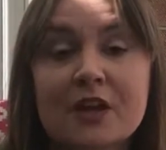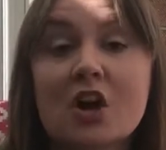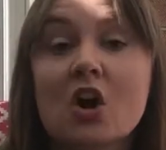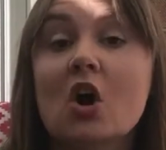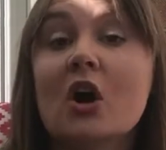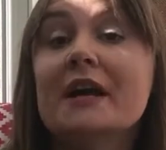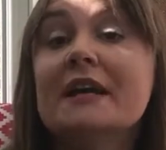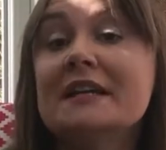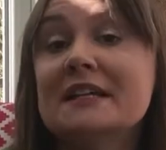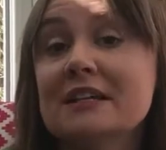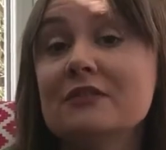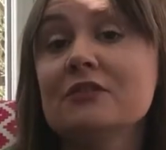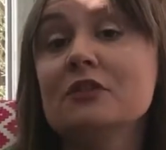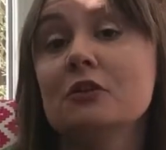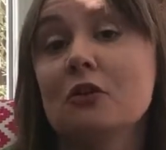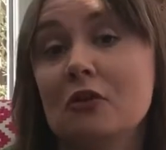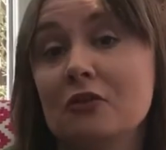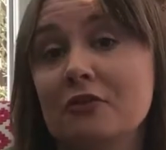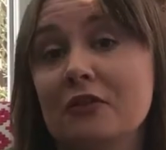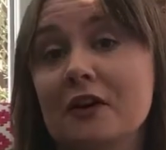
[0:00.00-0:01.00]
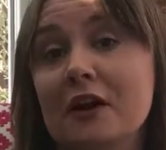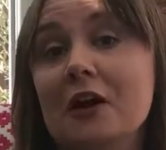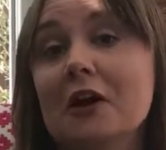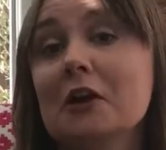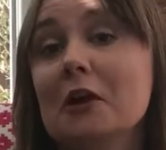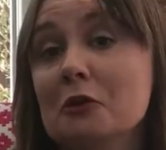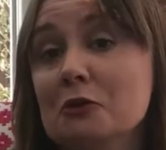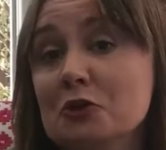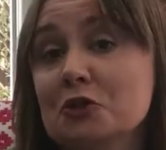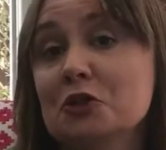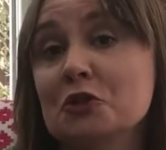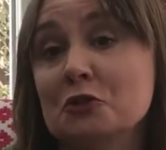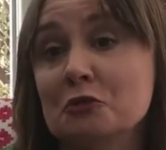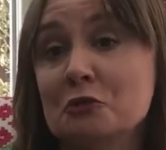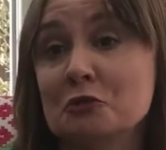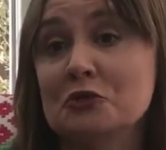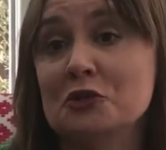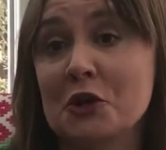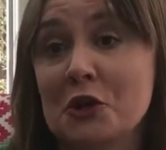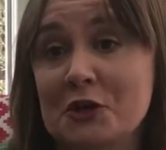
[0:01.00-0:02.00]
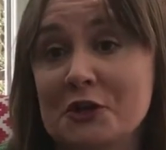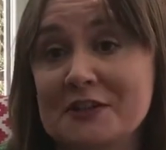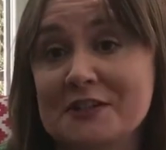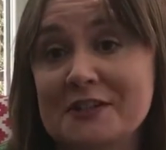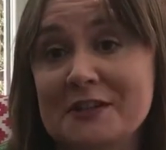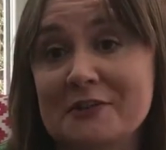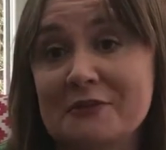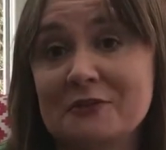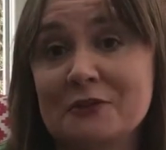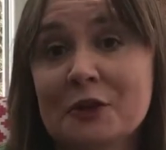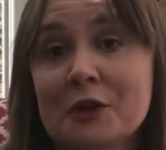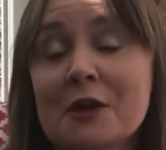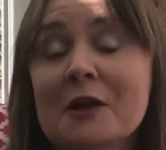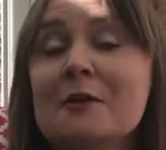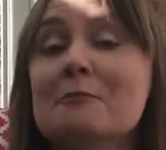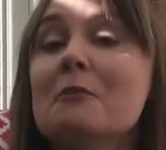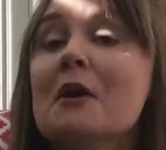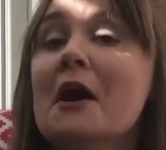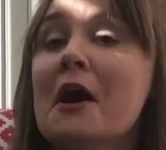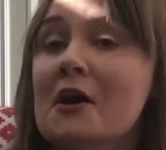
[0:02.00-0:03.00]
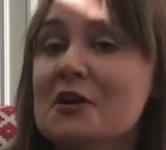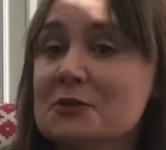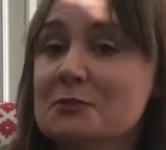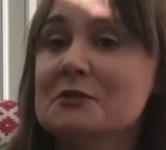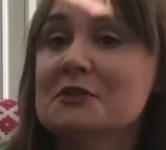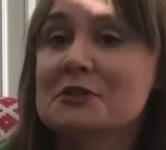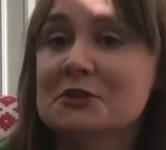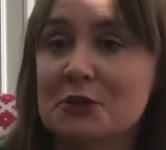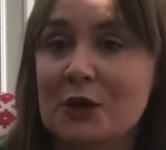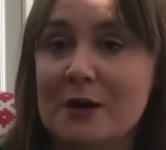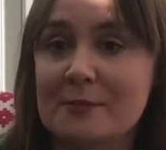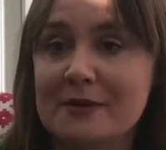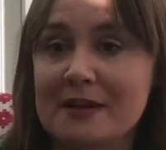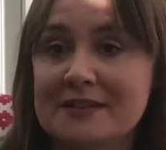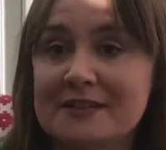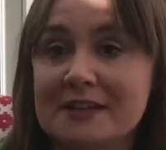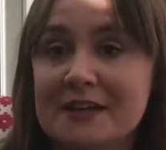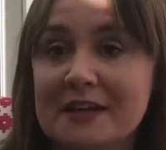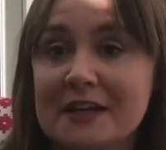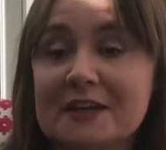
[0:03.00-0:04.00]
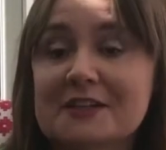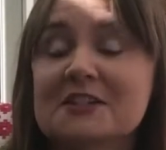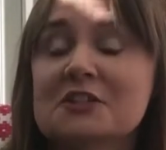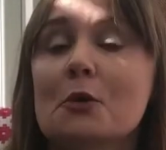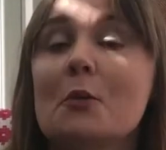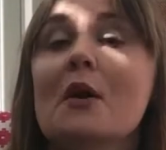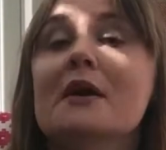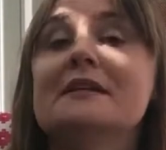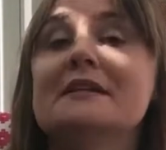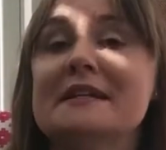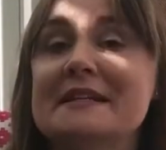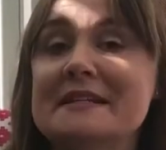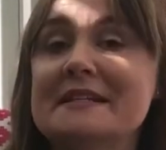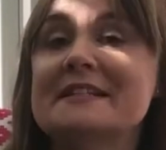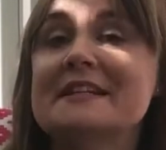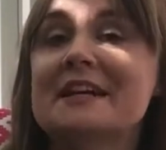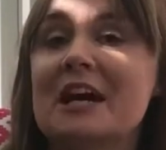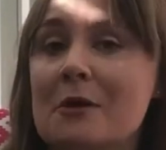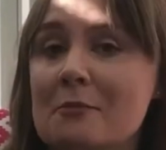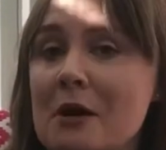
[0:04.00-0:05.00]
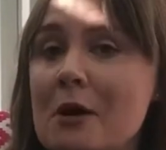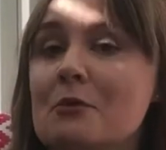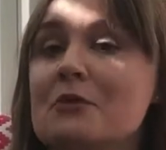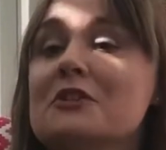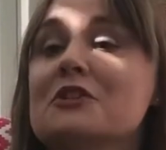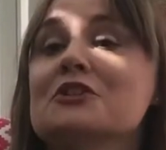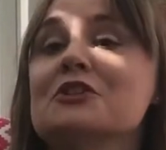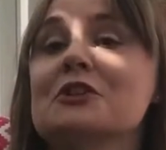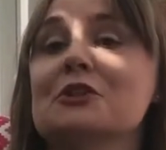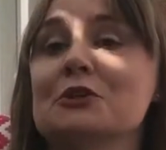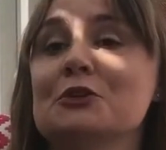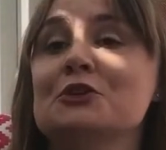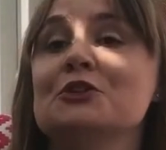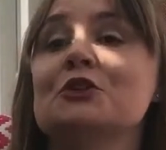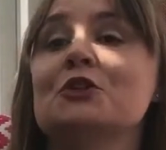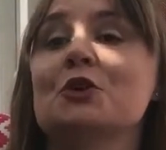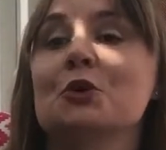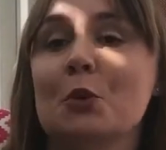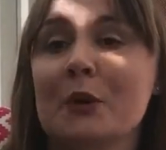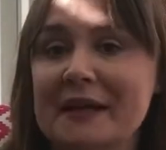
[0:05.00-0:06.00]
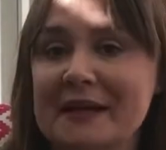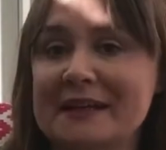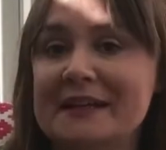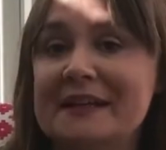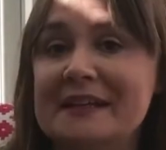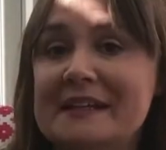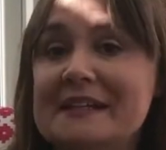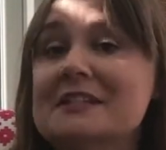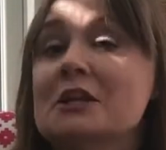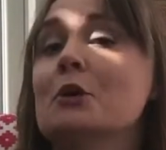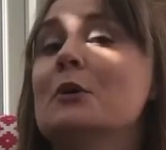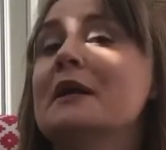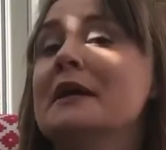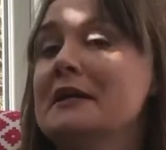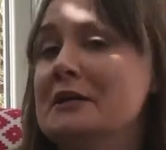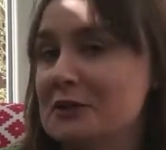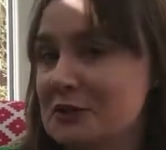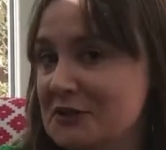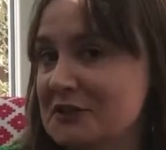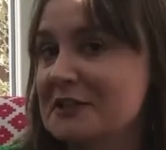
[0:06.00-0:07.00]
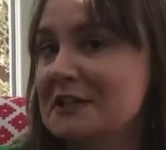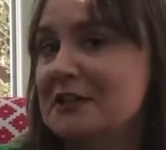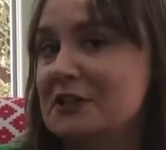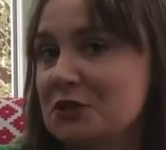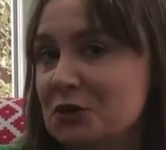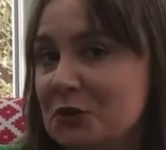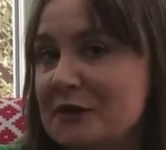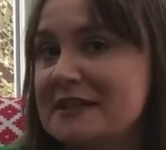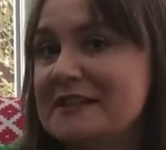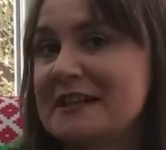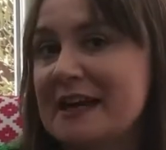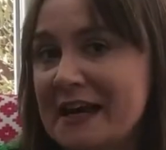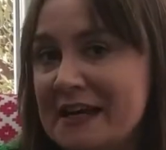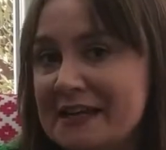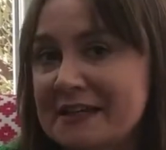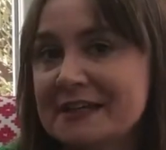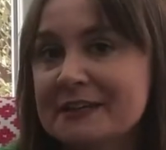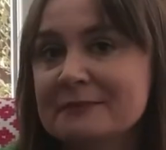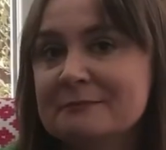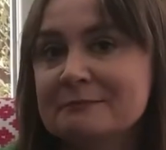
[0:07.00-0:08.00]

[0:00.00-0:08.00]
I even offer a low sugar alternative. My husband's diabetic, so I needed to come up with a solution quickly so he could still enjoy his cake.